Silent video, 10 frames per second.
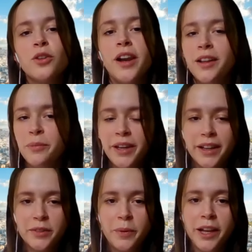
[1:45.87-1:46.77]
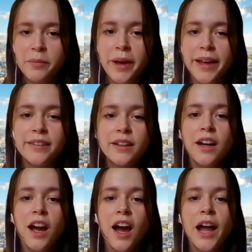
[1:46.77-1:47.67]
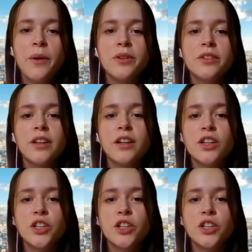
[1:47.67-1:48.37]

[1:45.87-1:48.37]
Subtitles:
So let me explain better. I was